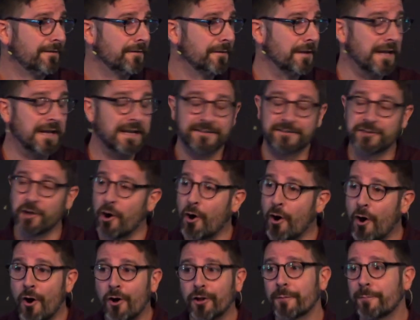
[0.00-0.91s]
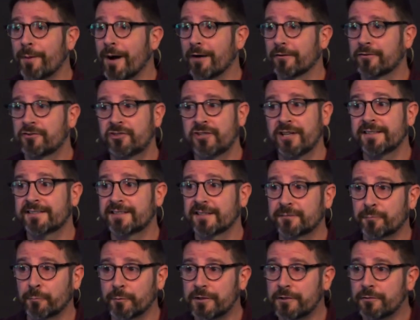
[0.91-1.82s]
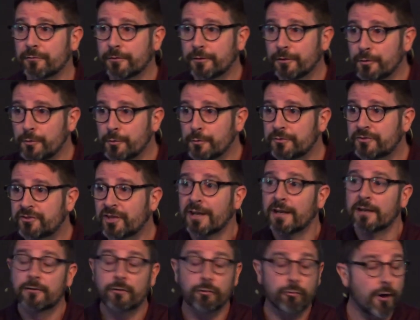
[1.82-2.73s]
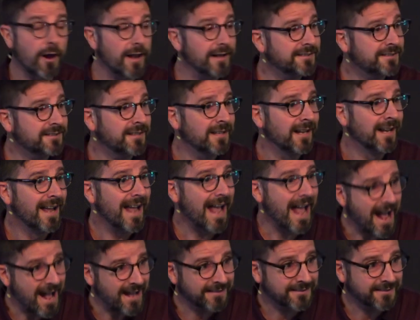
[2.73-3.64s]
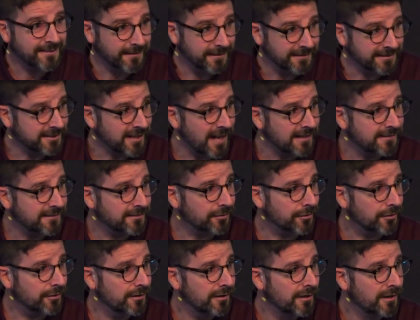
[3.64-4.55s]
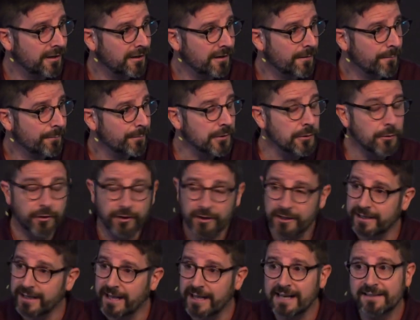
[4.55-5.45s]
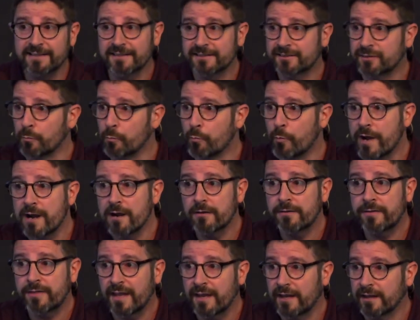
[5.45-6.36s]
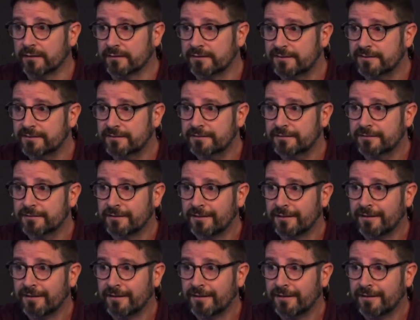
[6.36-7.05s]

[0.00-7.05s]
It is all about Jesus. When you lose Christ as the center, you're going to get into some weird things.